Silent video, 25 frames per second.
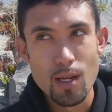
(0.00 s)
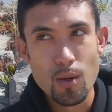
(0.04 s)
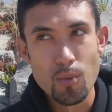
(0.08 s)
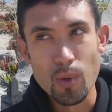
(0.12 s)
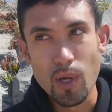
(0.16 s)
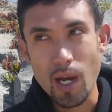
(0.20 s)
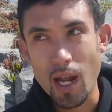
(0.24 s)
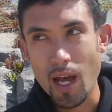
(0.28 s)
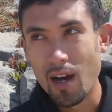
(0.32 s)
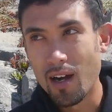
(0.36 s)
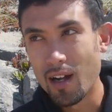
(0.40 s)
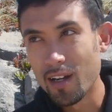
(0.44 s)

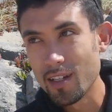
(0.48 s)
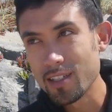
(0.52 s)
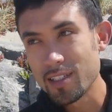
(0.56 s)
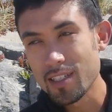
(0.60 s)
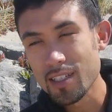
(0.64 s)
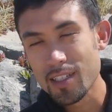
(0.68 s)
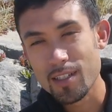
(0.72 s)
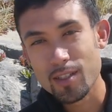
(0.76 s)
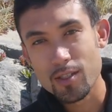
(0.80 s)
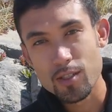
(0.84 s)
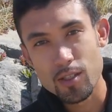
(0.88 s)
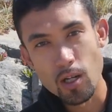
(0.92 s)
but I
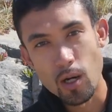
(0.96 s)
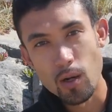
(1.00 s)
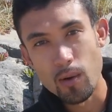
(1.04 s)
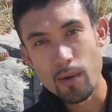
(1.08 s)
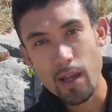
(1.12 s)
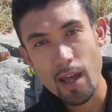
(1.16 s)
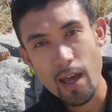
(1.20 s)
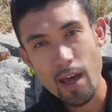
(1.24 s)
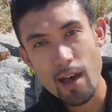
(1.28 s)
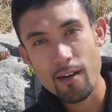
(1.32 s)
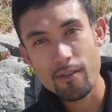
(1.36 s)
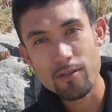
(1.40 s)
honestly don't
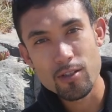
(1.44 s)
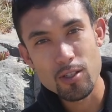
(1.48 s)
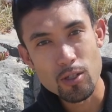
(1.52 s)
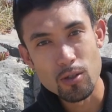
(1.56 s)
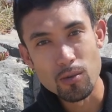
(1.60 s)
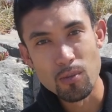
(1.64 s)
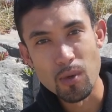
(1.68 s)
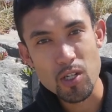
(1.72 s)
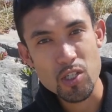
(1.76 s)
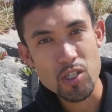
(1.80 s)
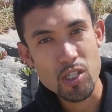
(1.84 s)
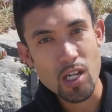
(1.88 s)
have
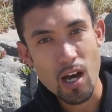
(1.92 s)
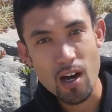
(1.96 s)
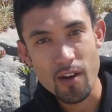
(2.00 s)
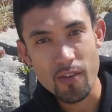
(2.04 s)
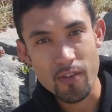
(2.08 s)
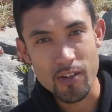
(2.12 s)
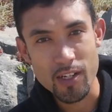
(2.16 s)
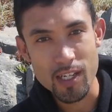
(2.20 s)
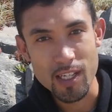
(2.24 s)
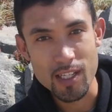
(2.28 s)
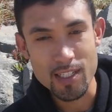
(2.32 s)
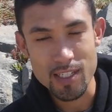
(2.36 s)
too much
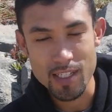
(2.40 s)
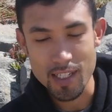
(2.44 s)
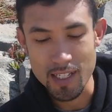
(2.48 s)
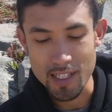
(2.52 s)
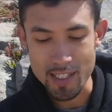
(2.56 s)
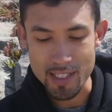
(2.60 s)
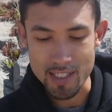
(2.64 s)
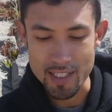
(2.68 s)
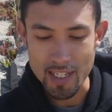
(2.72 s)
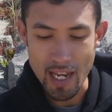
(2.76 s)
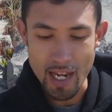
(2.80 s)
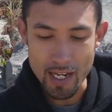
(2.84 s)
confidence
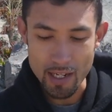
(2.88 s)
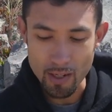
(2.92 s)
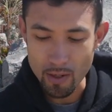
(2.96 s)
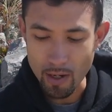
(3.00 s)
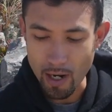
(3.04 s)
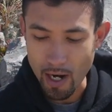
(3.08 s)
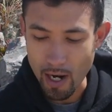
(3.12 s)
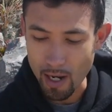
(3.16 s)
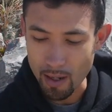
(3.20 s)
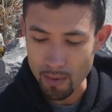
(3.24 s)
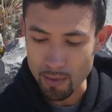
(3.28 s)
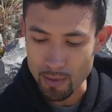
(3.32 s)
in sand
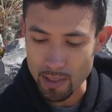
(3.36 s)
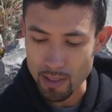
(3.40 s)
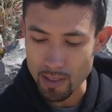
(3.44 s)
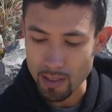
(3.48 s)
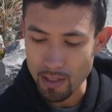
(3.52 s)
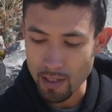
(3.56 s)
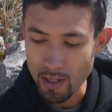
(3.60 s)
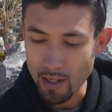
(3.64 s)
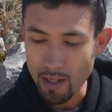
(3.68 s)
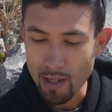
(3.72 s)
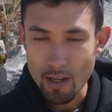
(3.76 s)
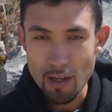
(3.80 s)
crabs
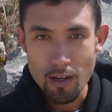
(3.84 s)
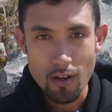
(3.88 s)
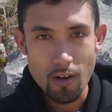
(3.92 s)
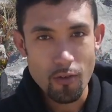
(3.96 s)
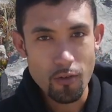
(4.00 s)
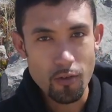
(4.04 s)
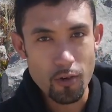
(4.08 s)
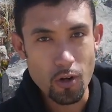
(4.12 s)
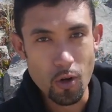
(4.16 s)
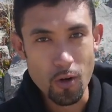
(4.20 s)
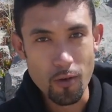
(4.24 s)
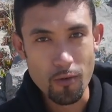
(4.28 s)

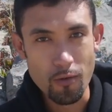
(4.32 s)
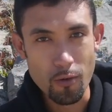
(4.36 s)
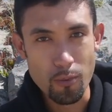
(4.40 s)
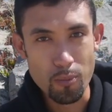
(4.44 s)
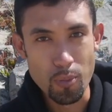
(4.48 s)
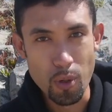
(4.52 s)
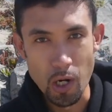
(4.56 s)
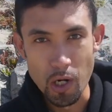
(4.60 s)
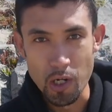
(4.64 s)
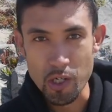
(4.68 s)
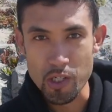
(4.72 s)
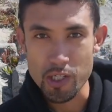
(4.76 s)
going for
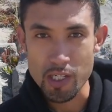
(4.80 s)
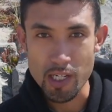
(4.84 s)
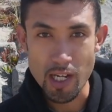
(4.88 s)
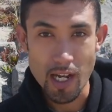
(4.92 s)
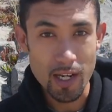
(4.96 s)
perch.